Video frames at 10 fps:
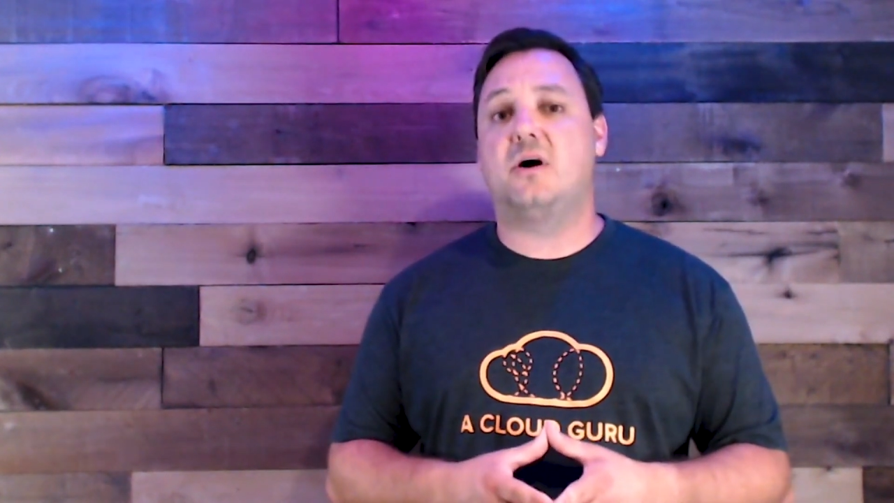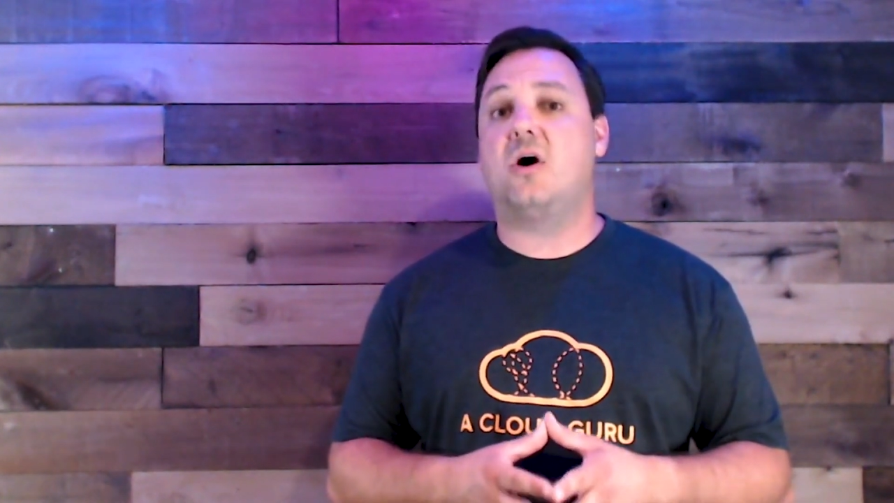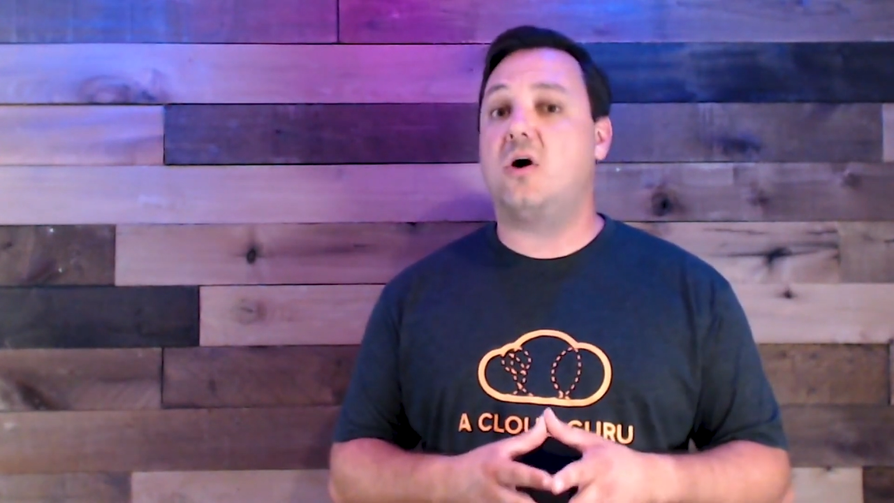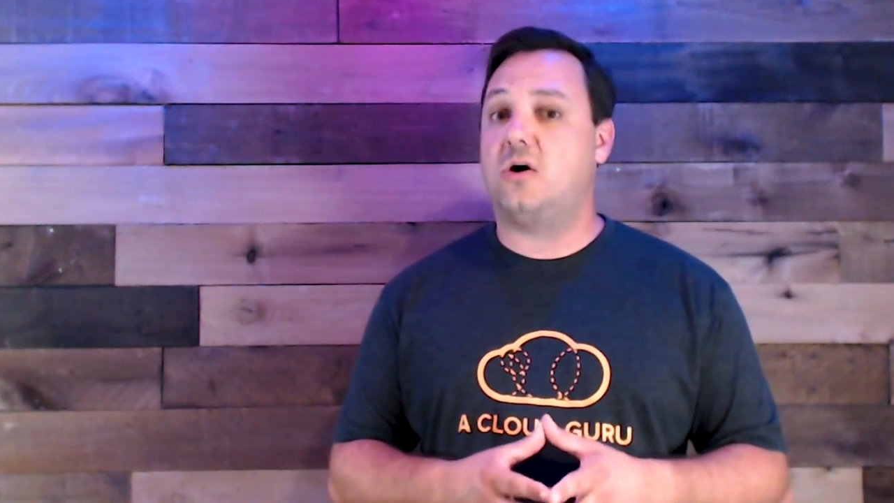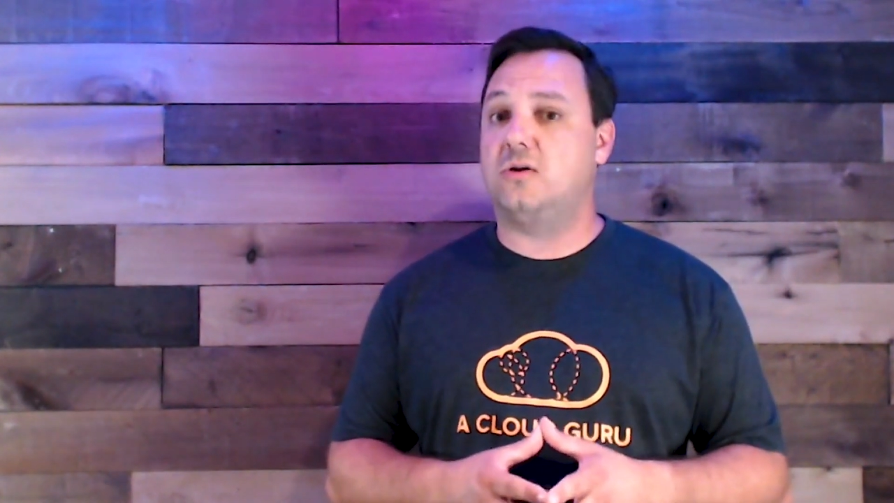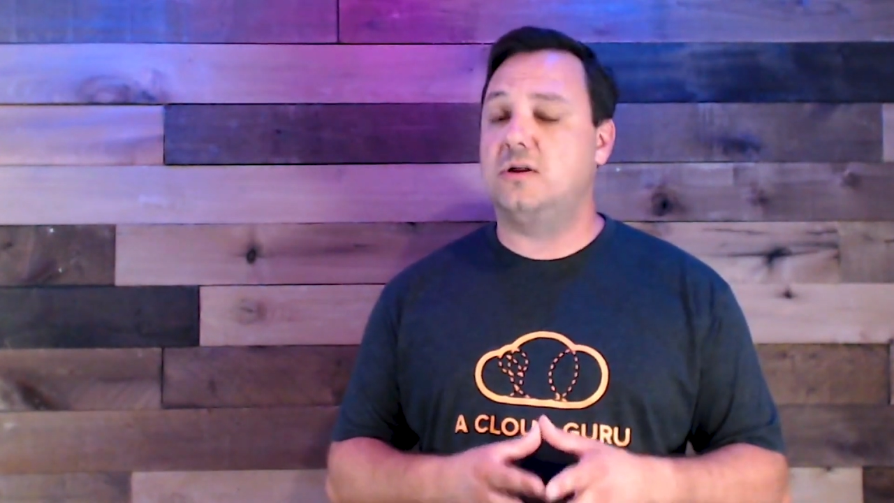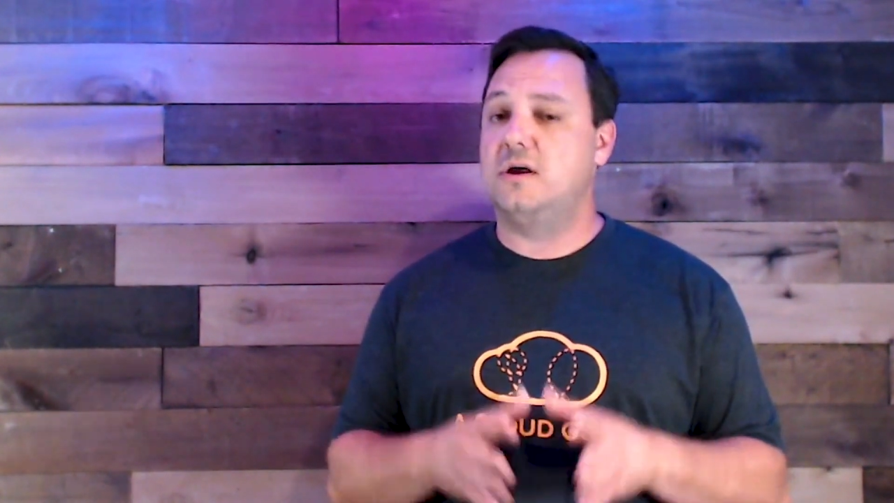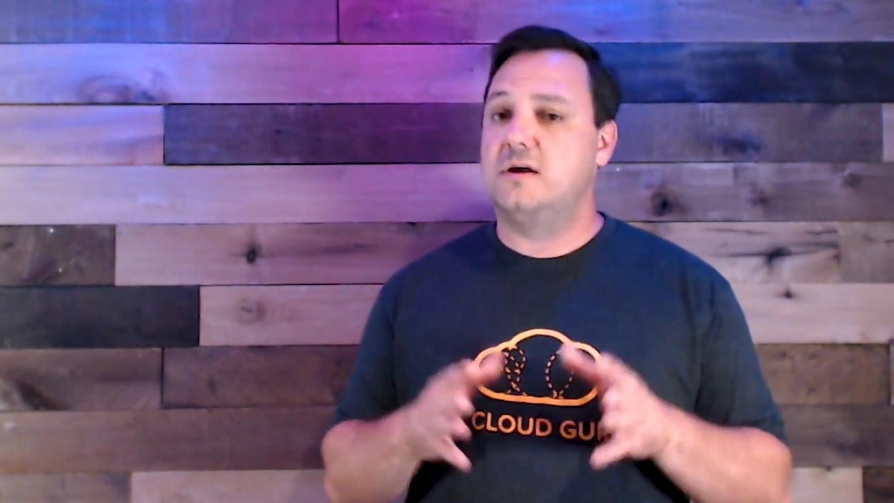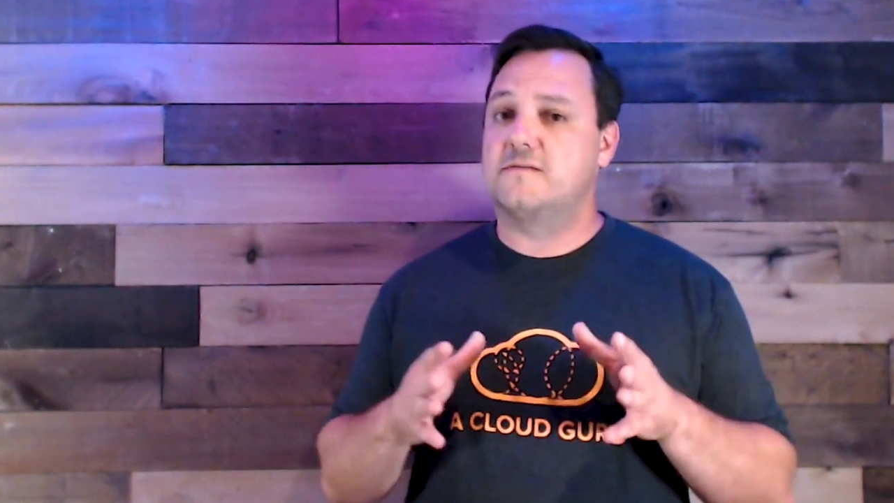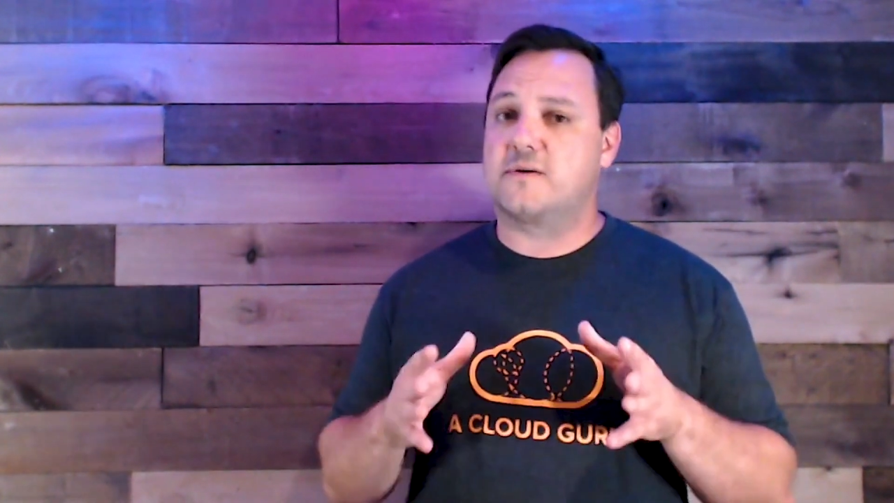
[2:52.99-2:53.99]
all
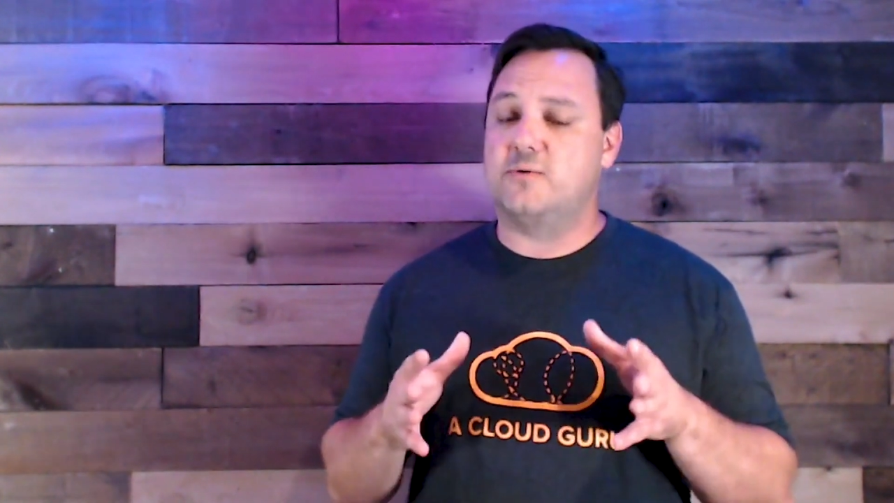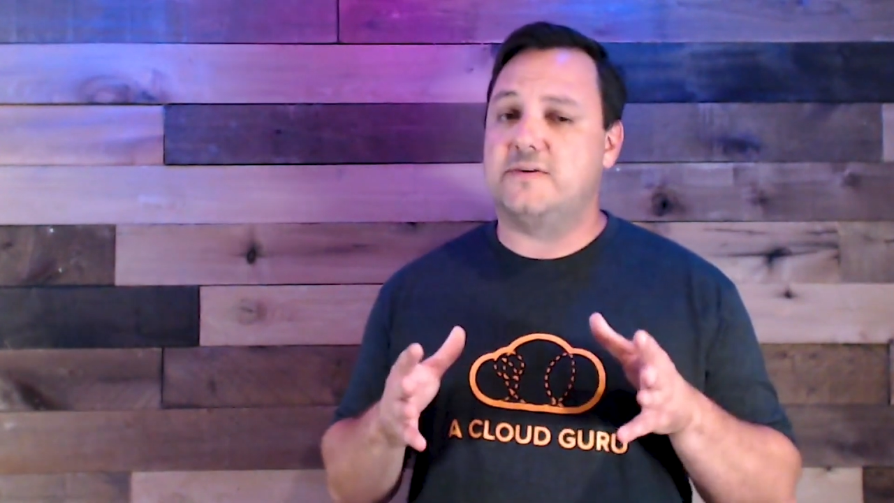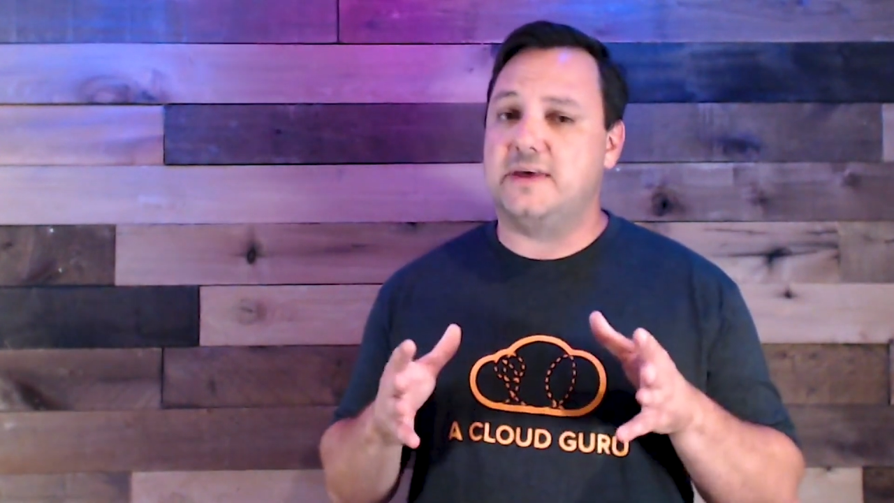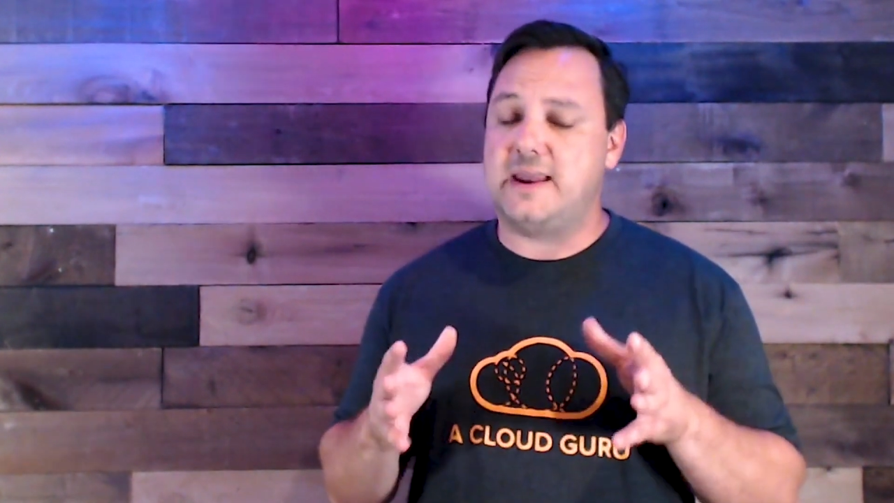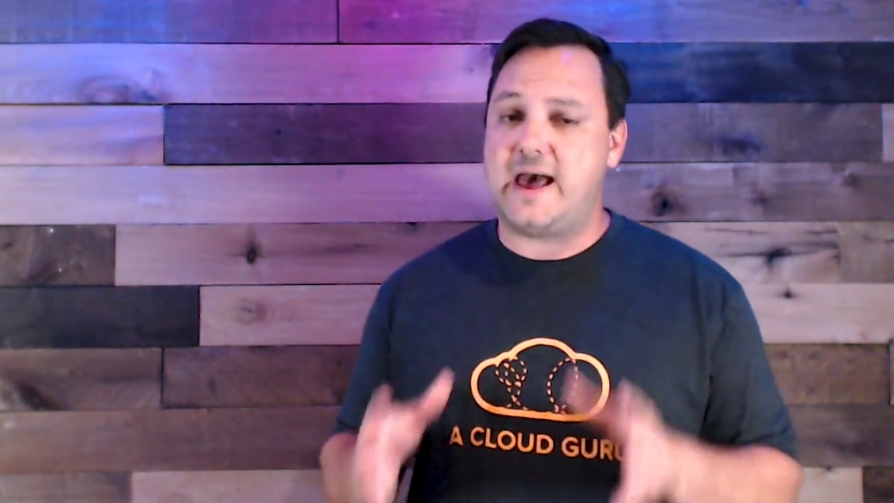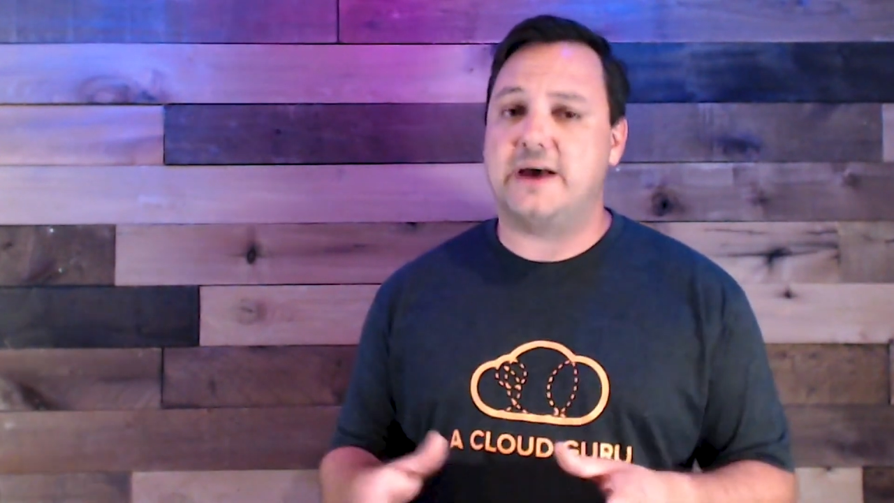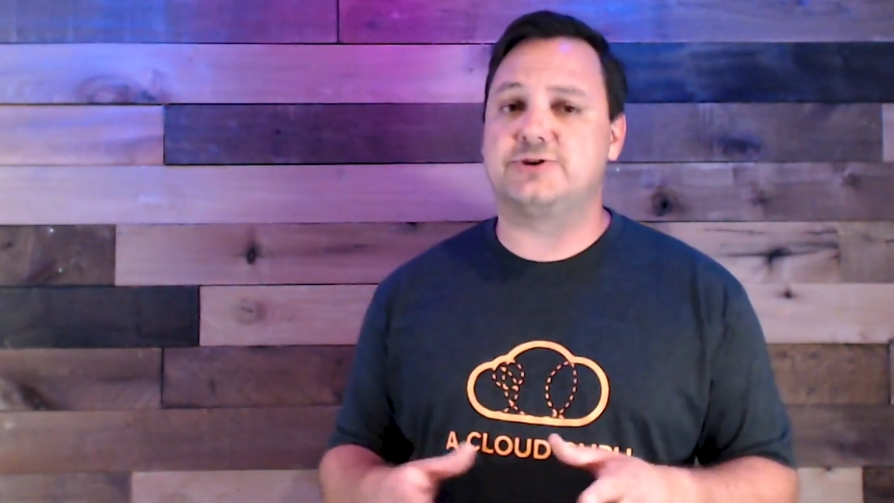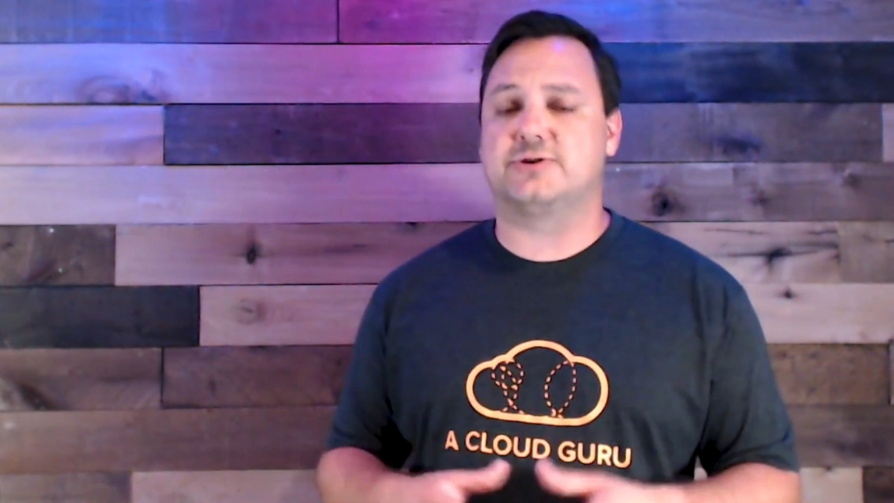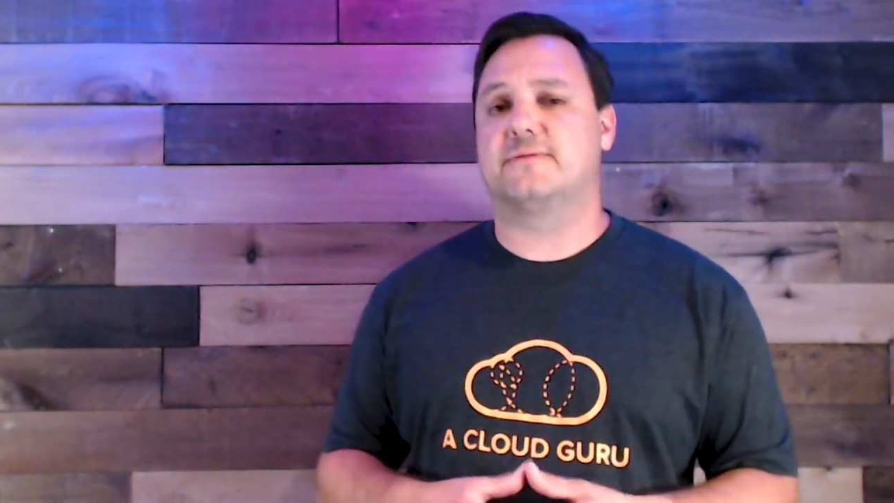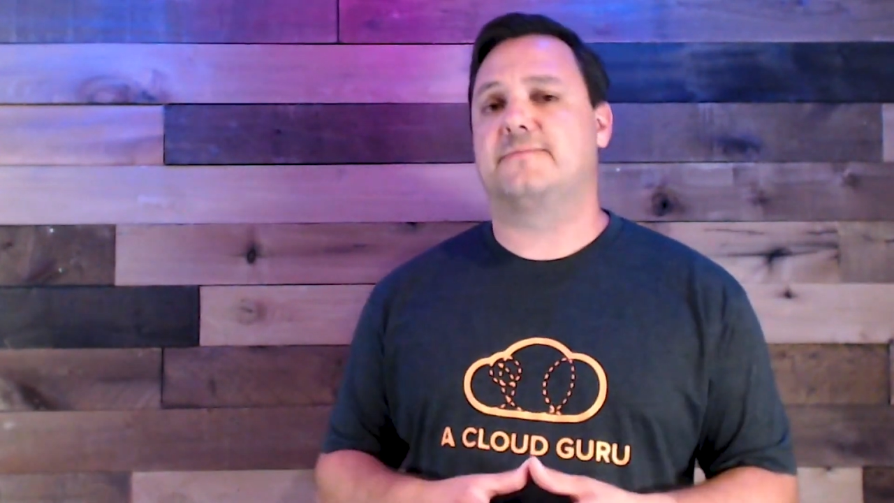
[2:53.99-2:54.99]
from within
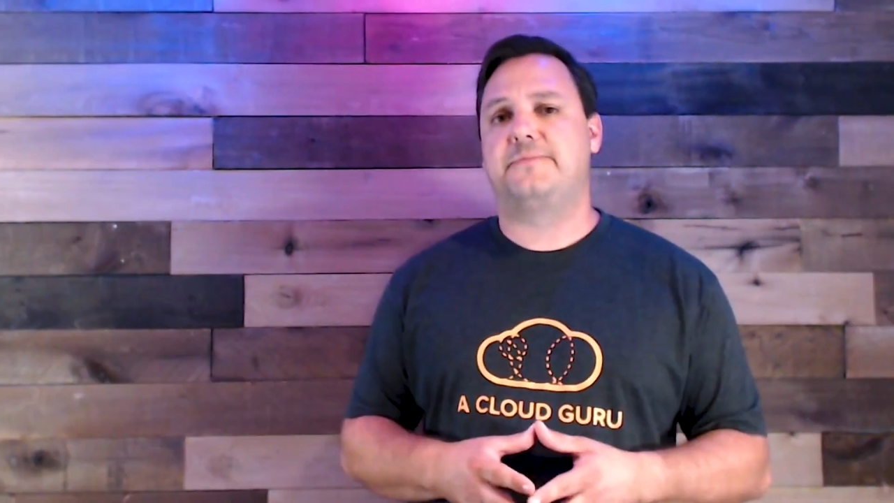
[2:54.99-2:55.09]
Azure.